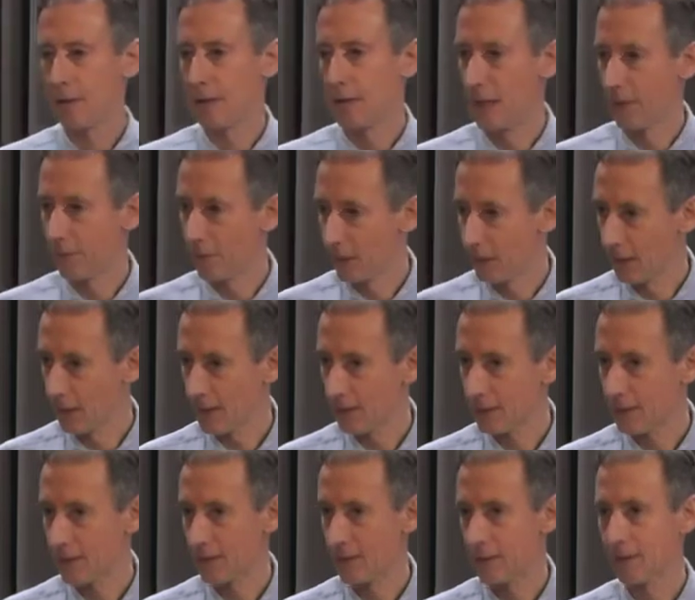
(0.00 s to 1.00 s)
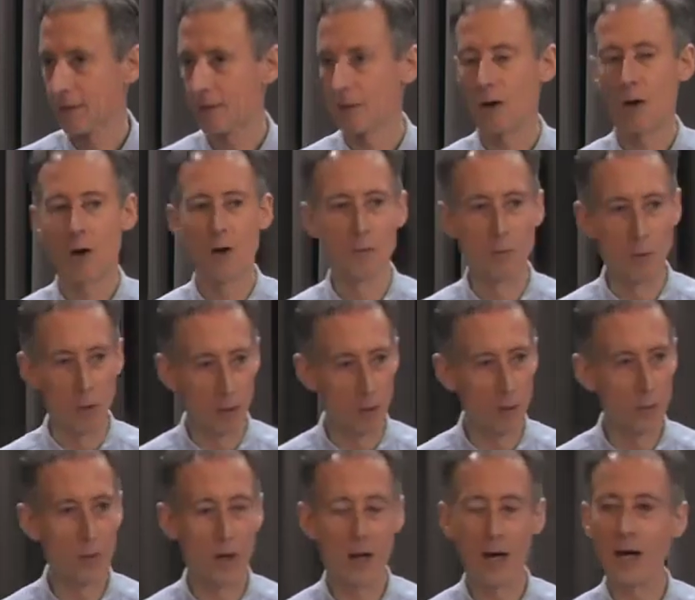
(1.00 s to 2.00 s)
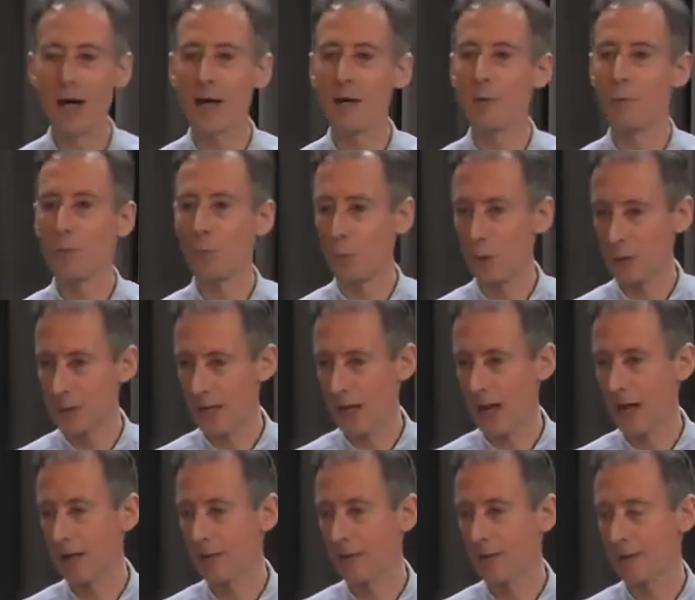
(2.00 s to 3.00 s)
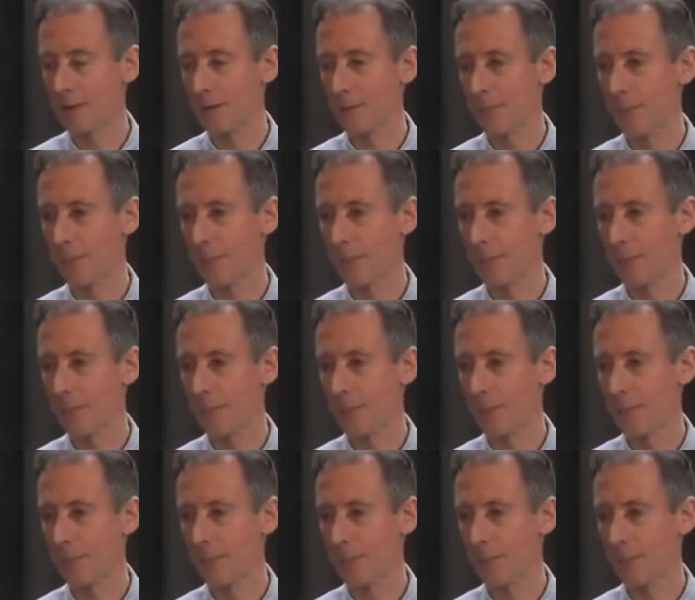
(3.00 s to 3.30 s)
Nevertheless, Ronald Ryan was hanged.